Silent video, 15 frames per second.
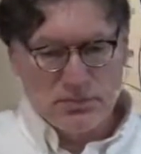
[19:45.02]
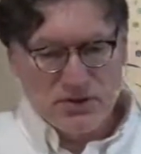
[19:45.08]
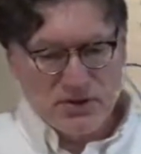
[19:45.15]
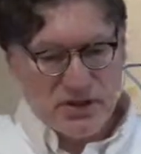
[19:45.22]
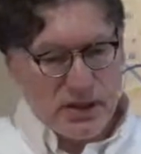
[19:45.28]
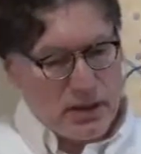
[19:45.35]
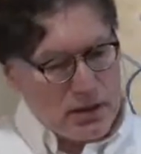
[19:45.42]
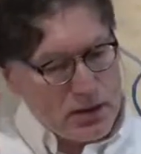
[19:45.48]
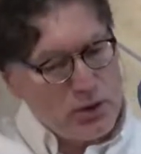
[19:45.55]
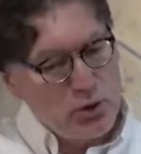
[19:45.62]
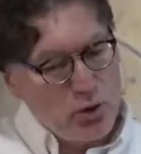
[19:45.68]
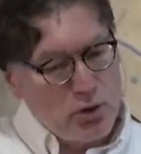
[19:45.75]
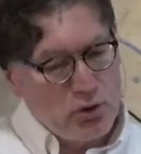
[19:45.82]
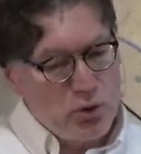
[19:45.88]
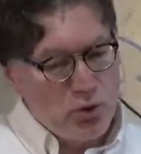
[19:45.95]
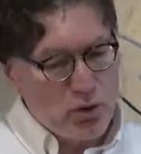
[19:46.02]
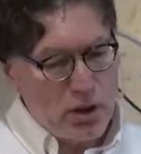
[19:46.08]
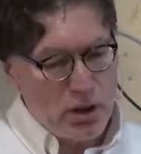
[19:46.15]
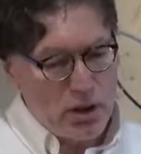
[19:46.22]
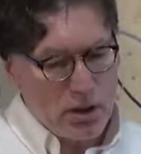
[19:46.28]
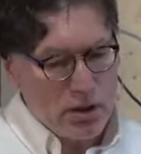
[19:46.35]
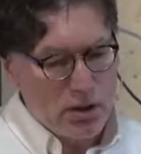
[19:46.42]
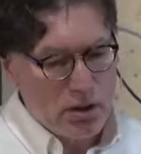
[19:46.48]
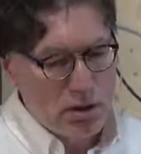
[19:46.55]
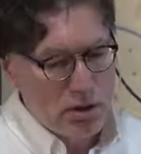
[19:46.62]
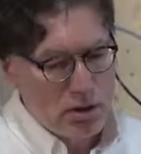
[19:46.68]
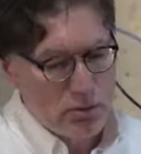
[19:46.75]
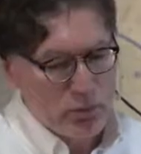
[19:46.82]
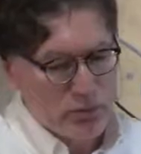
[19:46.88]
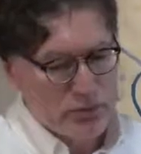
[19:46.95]
say it in your head.
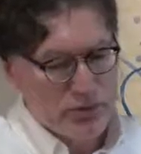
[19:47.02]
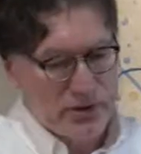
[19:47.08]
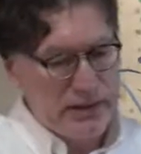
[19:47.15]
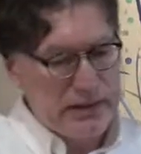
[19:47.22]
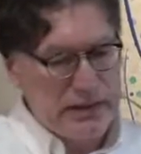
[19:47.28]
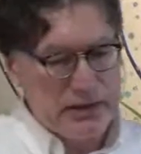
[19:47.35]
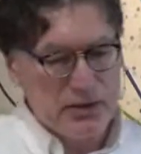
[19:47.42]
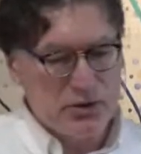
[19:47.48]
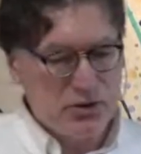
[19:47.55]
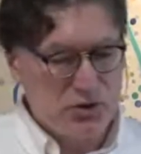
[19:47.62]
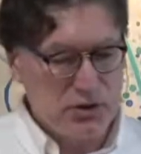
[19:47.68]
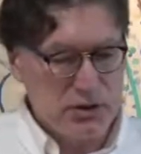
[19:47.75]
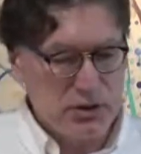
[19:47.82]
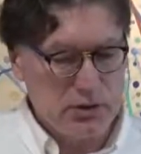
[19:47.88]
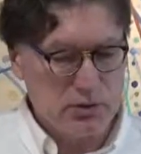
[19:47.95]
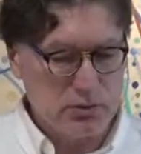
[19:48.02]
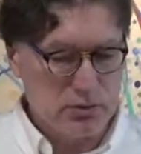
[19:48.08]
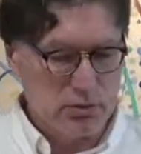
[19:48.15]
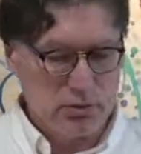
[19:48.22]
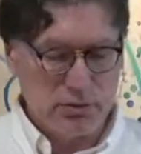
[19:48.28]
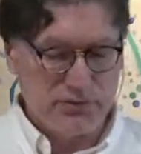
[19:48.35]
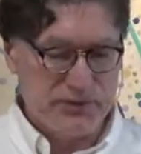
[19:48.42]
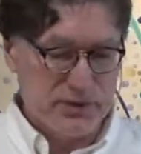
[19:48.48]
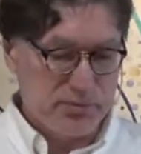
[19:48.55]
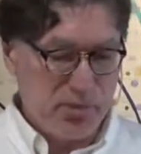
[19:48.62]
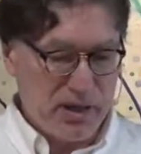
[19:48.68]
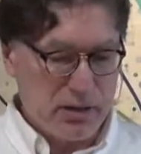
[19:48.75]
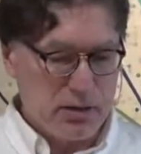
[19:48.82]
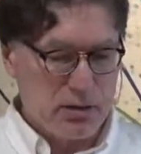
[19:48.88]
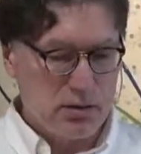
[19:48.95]
He, she, or it's a
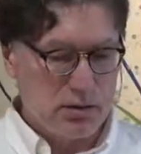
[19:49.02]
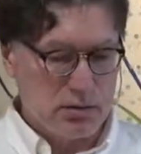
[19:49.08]
pet.